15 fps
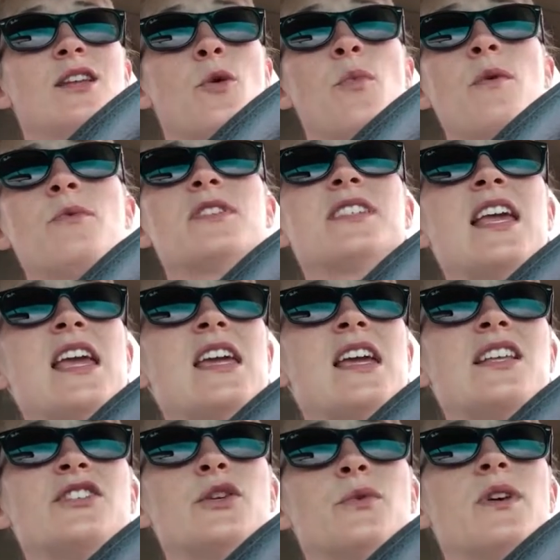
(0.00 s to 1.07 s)
people say
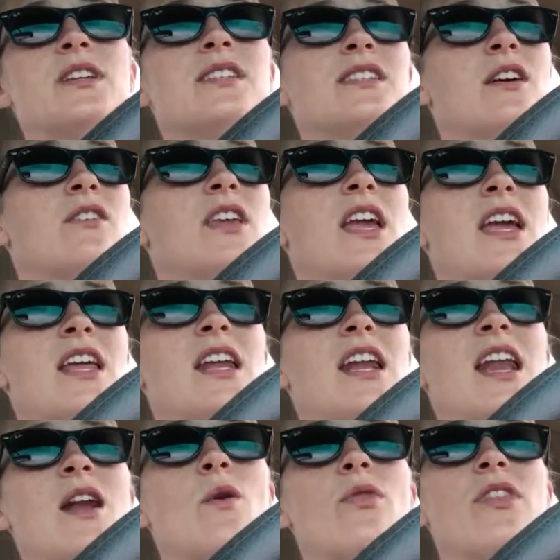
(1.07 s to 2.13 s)
kids are resilient,
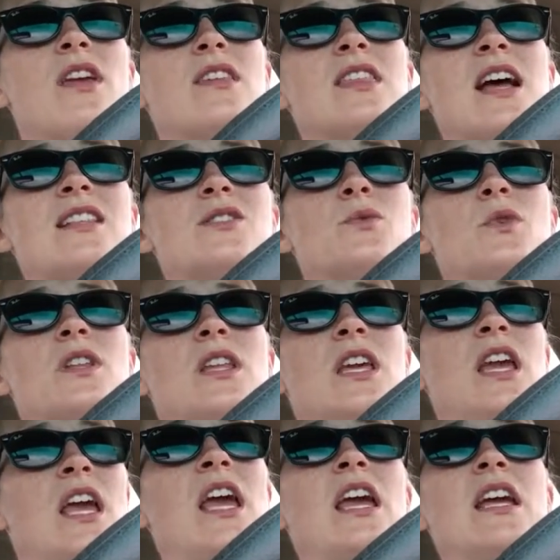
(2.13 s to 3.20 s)
and I don't think that's really
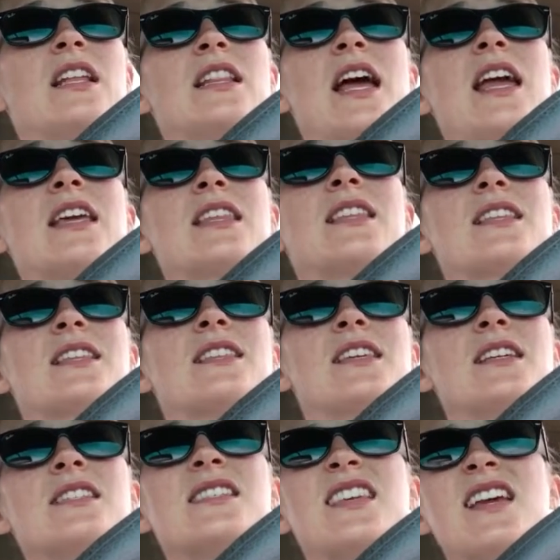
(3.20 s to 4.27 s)
it. Like,
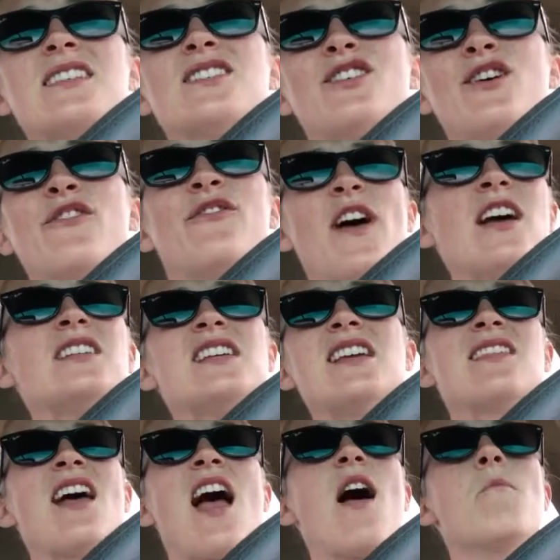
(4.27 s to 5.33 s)
these things are
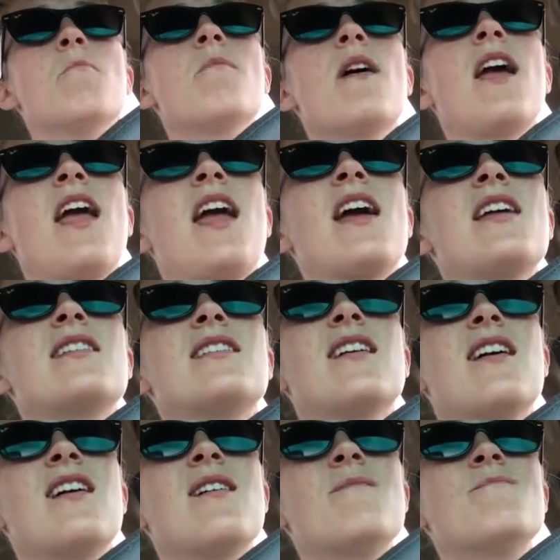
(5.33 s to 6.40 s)
affecting them, and
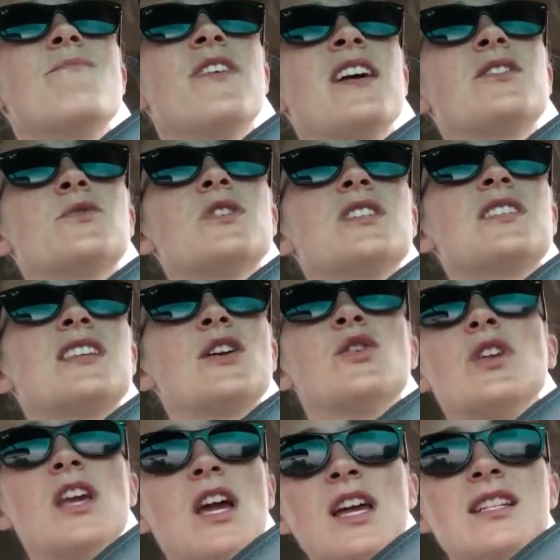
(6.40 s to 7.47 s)
as
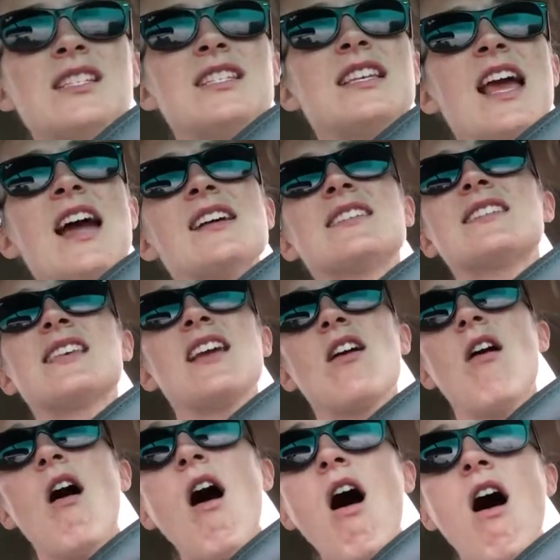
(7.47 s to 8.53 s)
resilient as they
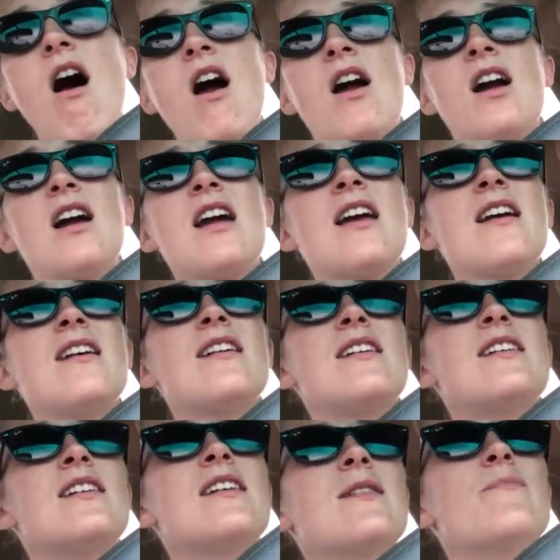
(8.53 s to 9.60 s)
are,
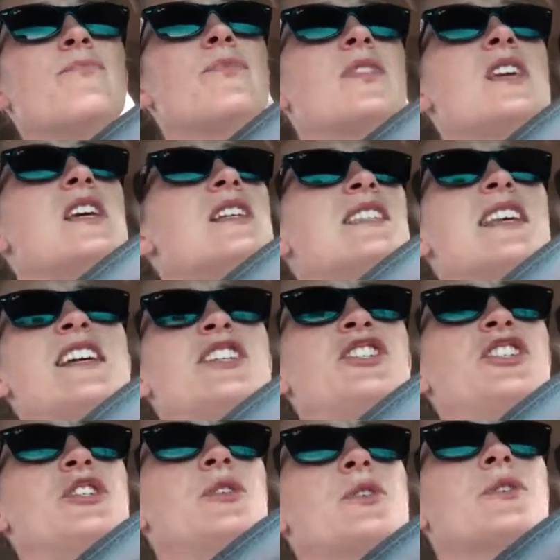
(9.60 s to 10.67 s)
these
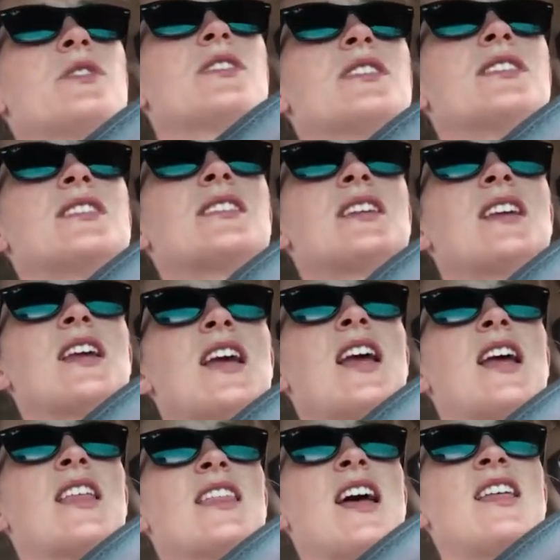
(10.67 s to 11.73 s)
issues
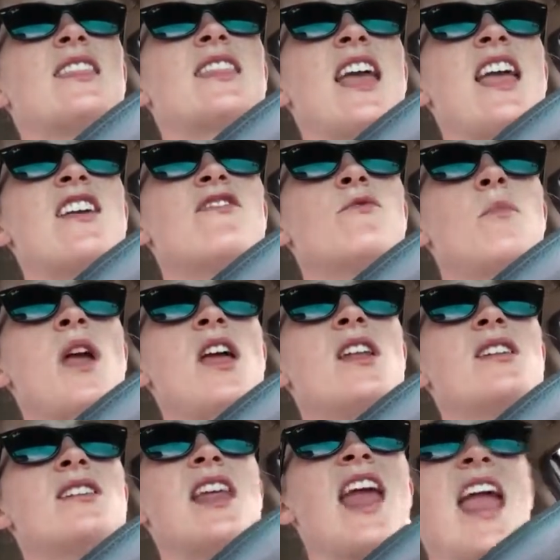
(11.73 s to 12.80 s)
that they've
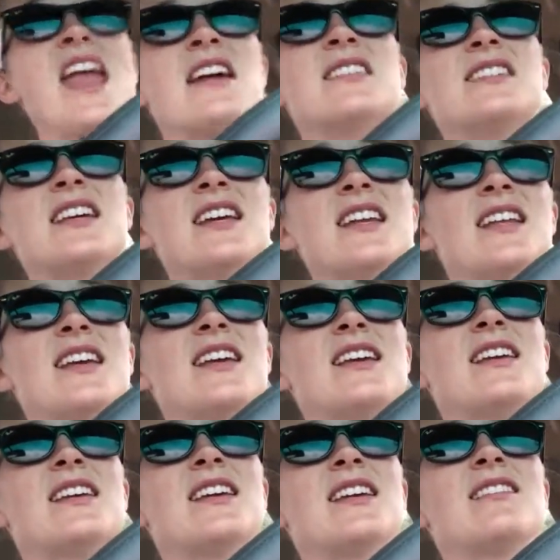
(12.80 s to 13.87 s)
been handed
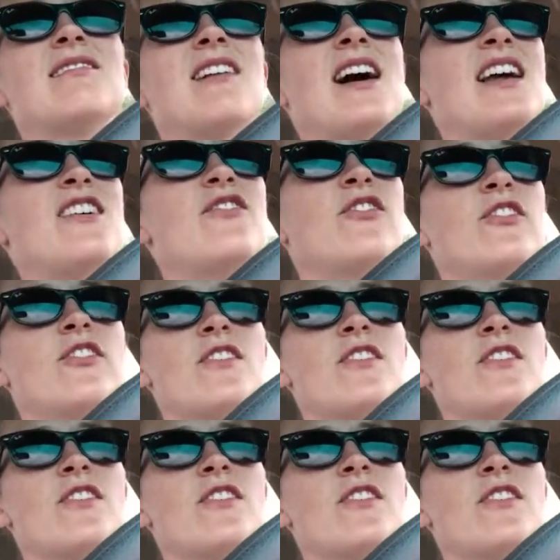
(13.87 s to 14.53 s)
in life,